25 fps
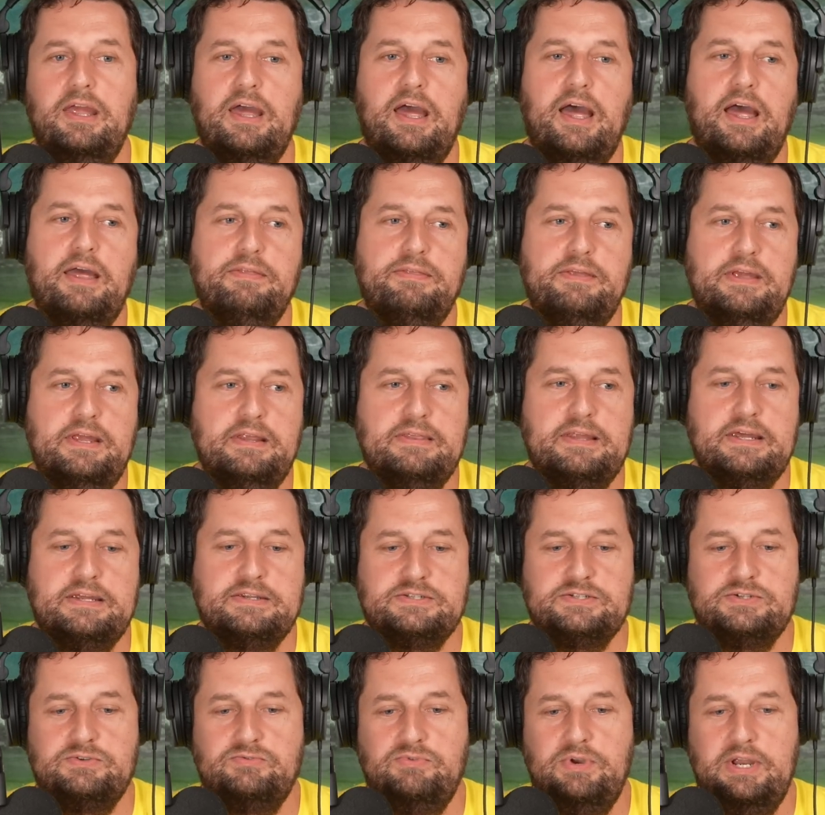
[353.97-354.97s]
I think
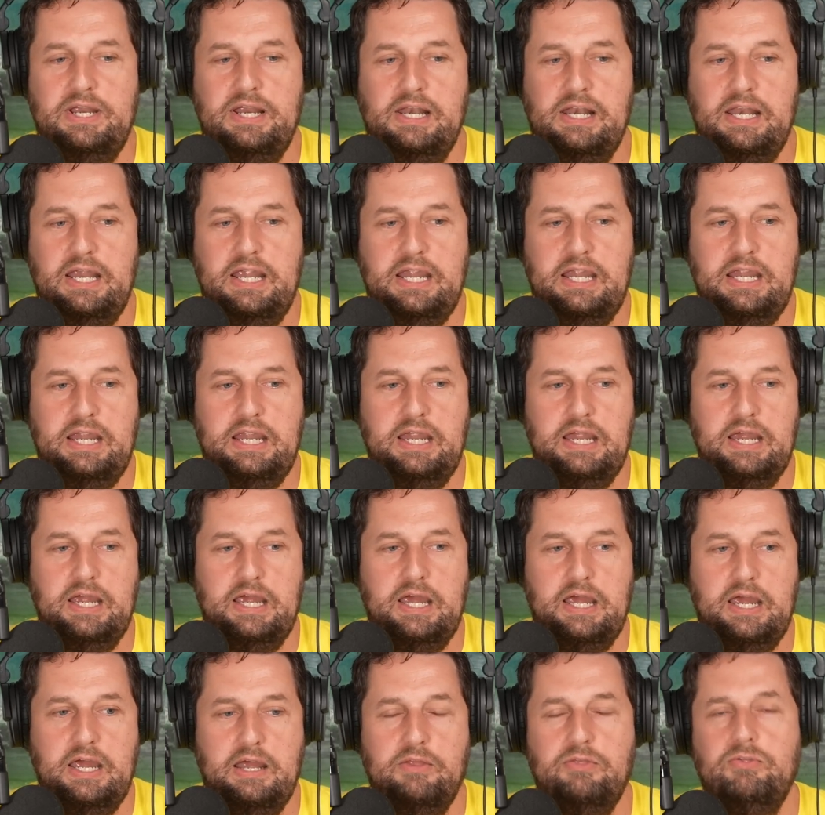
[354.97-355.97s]
that's a really
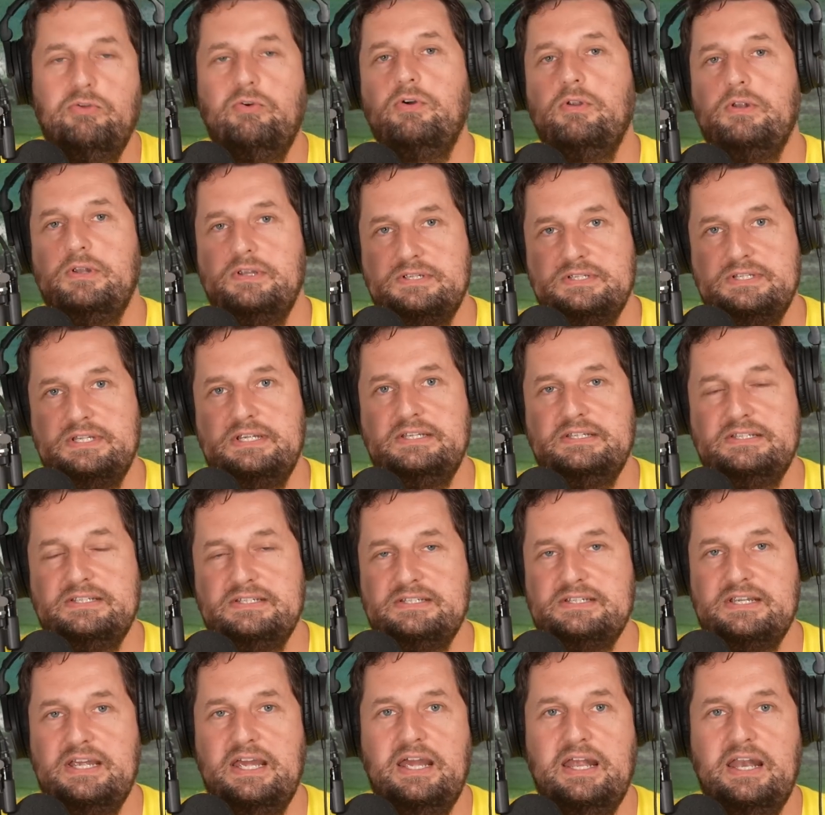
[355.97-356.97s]
uh, thoughtless thing to
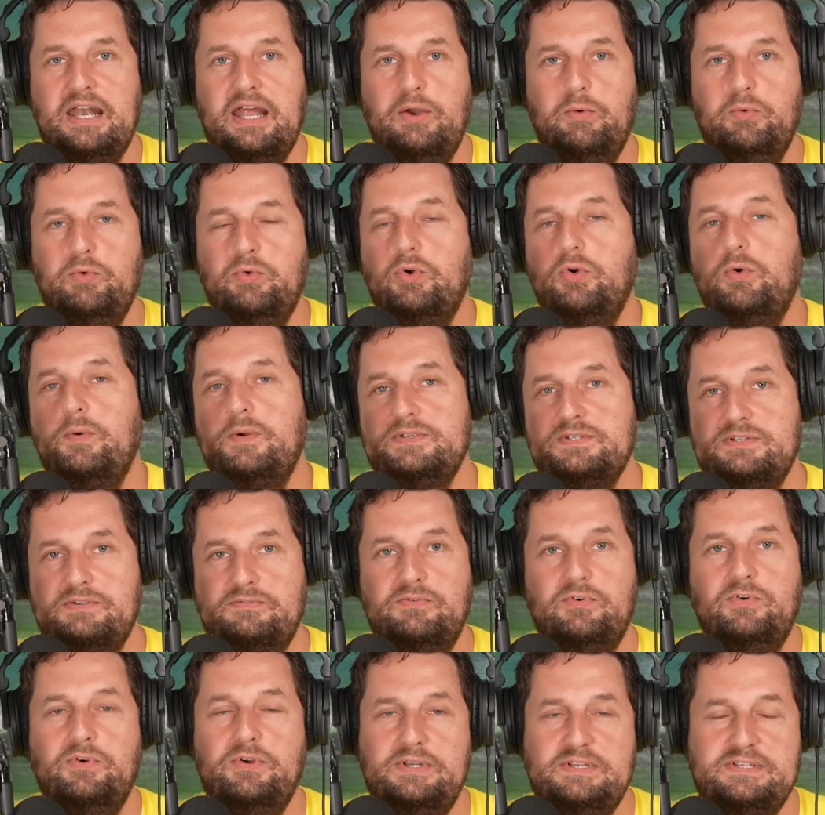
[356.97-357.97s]
say, and I would always
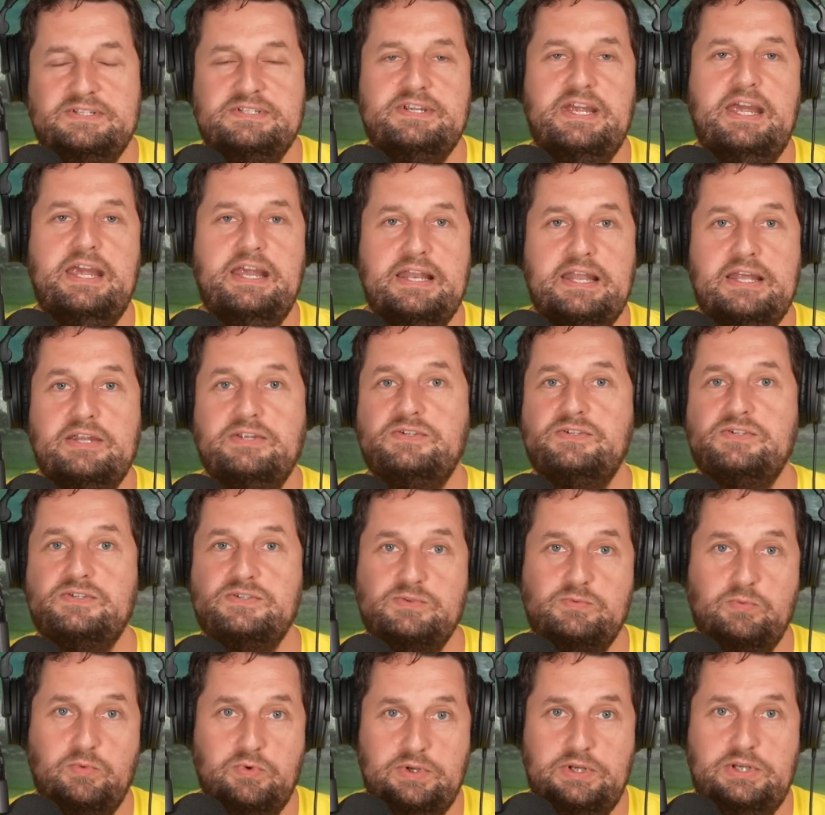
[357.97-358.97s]
avoid saying that to
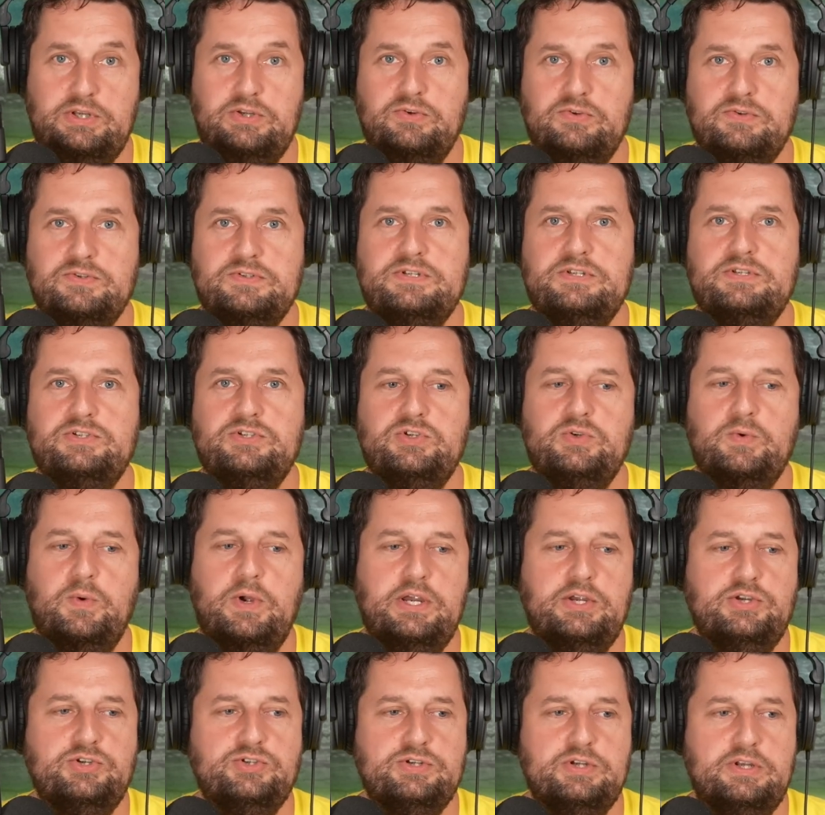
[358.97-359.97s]
someone in your
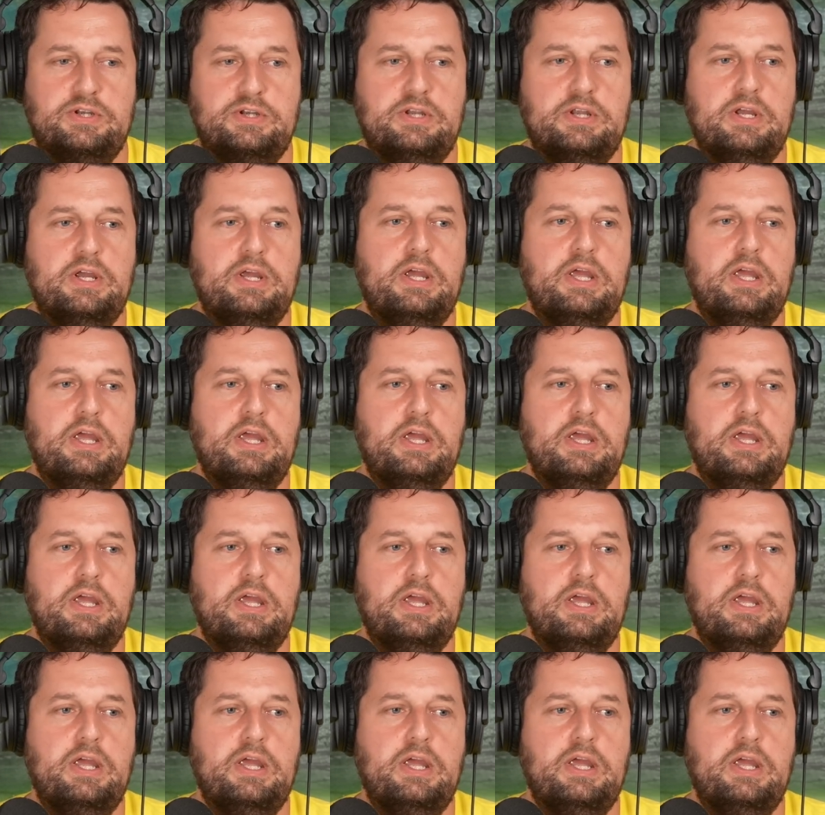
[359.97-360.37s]
situation.